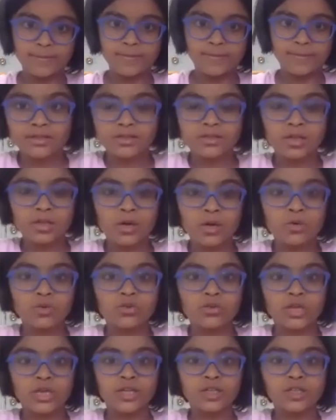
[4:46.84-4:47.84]

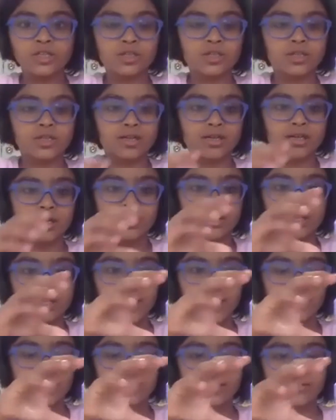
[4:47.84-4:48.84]
So it's
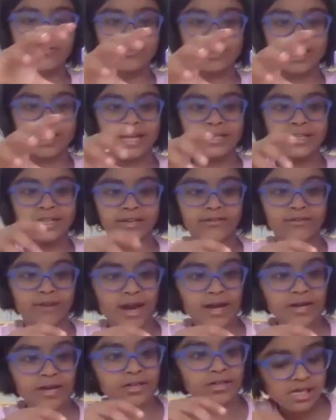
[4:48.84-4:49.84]
like deflating,
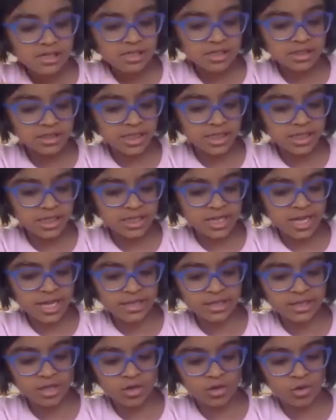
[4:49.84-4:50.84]
right? It's just
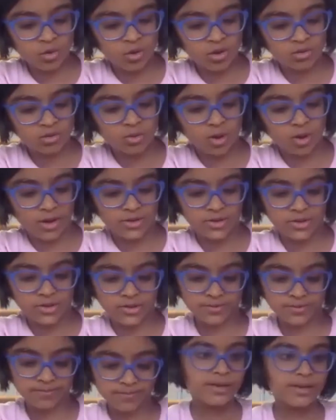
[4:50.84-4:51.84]
like the cold
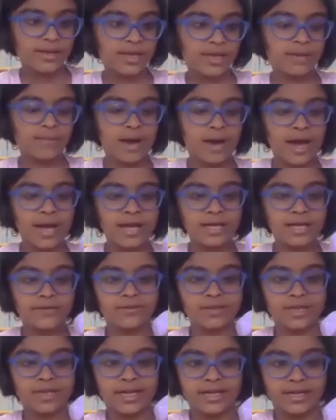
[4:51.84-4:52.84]
water. Okay, mine
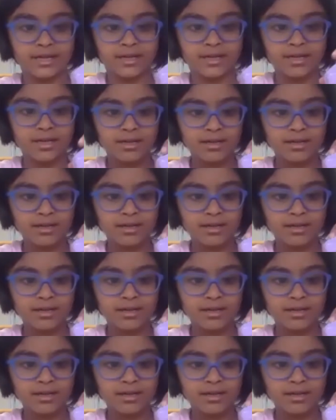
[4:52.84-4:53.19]
deflated.